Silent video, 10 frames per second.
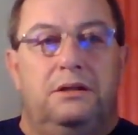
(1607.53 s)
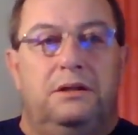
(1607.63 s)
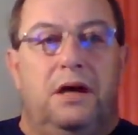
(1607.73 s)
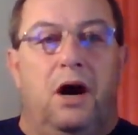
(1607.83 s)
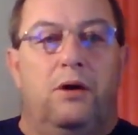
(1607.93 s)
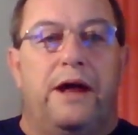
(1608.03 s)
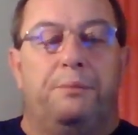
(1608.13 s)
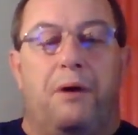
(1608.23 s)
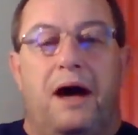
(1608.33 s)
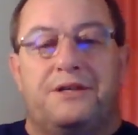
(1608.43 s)
A whole lot of
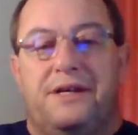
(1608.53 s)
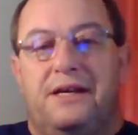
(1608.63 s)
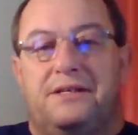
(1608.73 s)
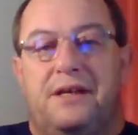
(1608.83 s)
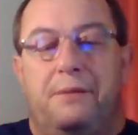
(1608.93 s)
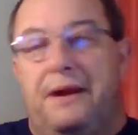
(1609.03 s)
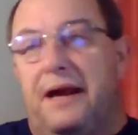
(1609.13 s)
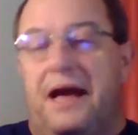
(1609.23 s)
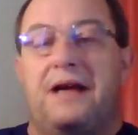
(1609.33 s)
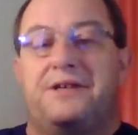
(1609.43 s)
process. I mean,
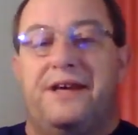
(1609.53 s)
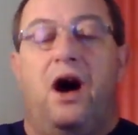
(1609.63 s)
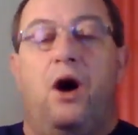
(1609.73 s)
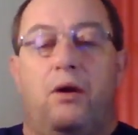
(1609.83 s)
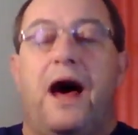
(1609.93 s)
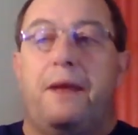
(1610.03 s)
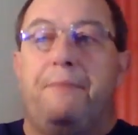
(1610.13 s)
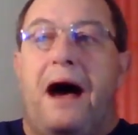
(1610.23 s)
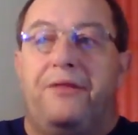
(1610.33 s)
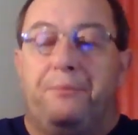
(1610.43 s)
I said a whole lot
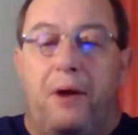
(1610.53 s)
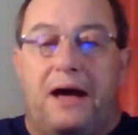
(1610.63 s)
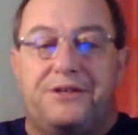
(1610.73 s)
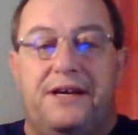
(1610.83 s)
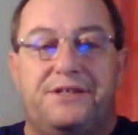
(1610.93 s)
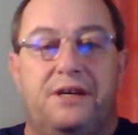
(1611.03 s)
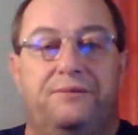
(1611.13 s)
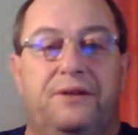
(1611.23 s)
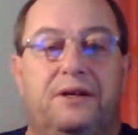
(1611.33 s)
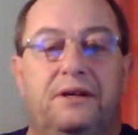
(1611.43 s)
about the process of
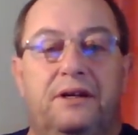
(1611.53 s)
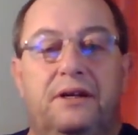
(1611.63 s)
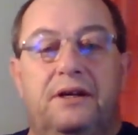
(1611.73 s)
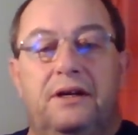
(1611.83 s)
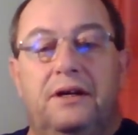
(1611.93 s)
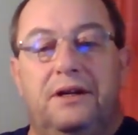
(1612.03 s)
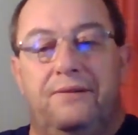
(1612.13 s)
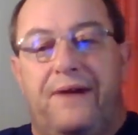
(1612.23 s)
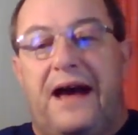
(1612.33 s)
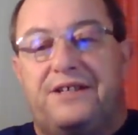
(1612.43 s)
the
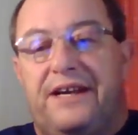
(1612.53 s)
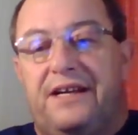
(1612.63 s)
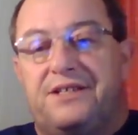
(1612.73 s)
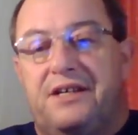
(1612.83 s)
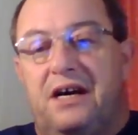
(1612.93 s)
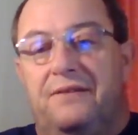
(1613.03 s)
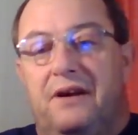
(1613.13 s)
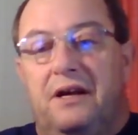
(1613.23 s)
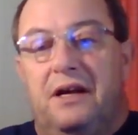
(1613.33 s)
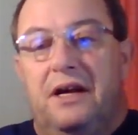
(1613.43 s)
fasting and stuff.
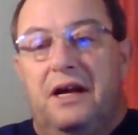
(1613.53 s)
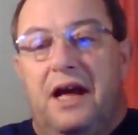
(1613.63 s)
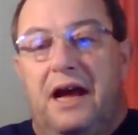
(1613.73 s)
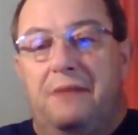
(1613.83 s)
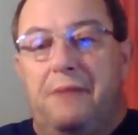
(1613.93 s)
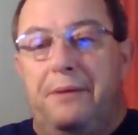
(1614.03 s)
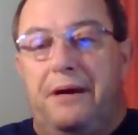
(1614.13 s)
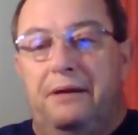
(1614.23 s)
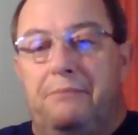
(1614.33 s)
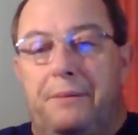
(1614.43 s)
And
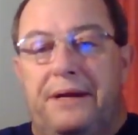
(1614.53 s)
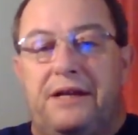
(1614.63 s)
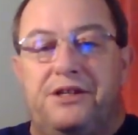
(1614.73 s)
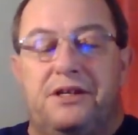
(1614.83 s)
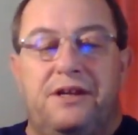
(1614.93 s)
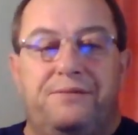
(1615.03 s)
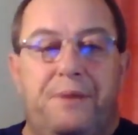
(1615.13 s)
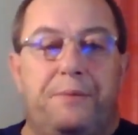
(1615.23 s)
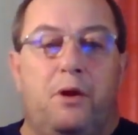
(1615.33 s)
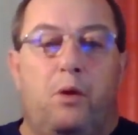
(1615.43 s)
maybe that's just, if
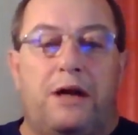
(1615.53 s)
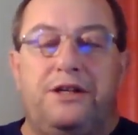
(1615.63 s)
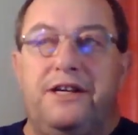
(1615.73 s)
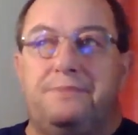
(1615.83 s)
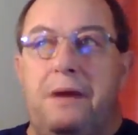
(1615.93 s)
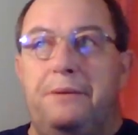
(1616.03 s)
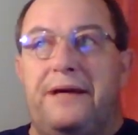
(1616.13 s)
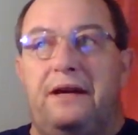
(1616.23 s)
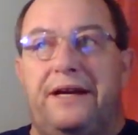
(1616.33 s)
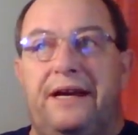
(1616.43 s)
people are watching this, maybe
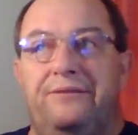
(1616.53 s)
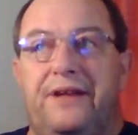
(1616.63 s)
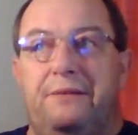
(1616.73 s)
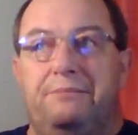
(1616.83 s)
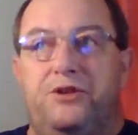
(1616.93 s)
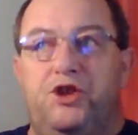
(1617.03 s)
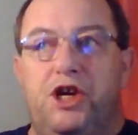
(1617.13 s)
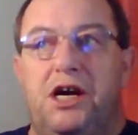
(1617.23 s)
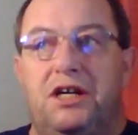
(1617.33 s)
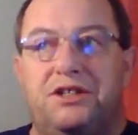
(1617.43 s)
that'll give them
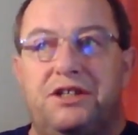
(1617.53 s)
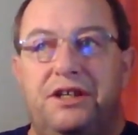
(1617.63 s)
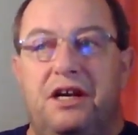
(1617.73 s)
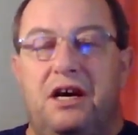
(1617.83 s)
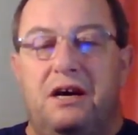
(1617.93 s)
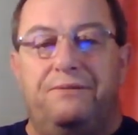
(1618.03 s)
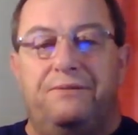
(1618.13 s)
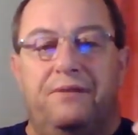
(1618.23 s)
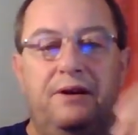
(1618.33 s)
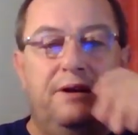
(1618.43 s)
just enough
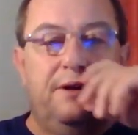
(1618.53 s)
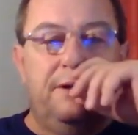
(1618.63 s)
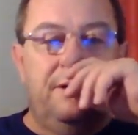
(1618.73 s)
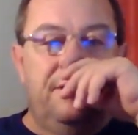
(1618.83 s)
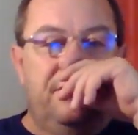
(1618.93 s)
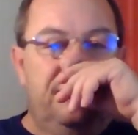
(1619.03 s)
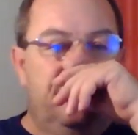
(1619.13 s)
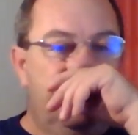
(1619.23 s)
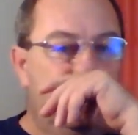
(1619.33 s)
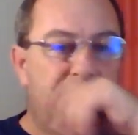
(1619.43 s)

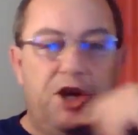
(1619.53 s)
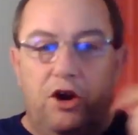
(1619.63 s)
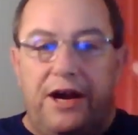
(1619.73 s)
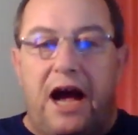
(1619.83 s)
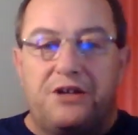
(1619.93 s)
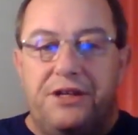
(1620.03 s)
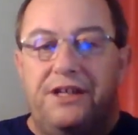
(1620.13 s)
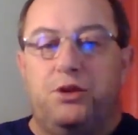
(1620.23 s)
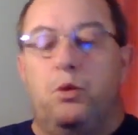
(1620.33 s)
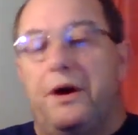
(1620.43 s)
curiosity
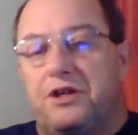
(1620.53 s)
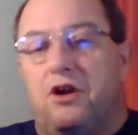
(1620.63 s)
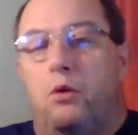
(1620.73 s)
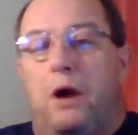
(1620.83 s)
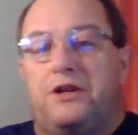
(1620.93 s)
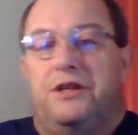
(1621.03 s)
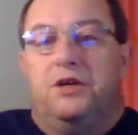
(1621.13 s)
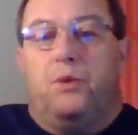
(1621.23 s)
to want to start watching those